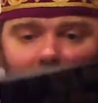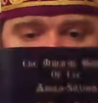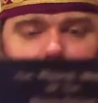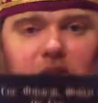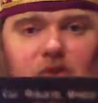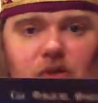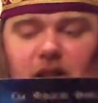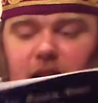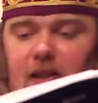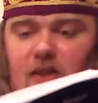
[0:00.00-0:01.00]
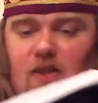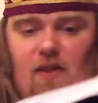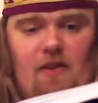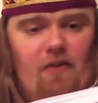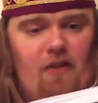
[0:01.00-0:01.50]
past reading this,
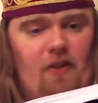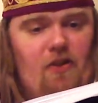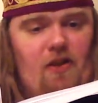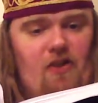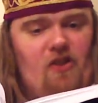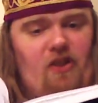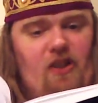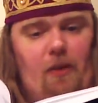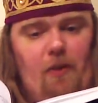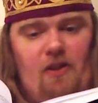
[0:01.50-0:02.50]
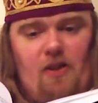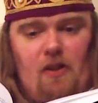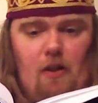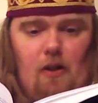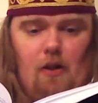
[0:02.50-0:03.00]
if you decide to go into
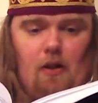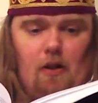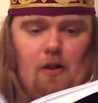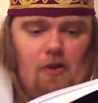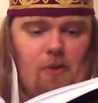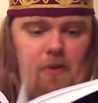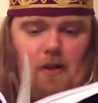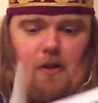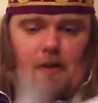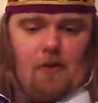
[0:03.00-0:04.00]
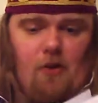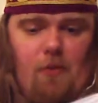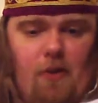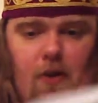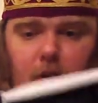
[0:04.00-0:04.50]
some
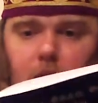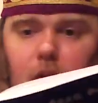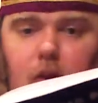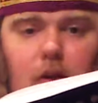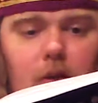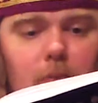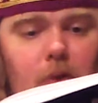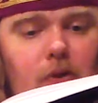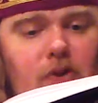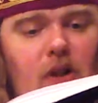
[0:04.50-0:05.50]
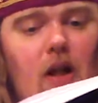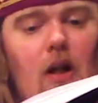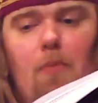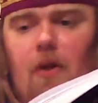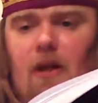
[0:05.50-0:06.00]
other books.
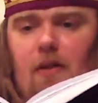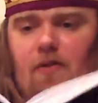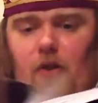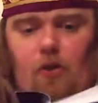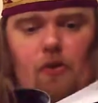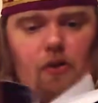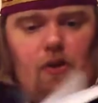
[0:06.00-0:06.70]
But you have a good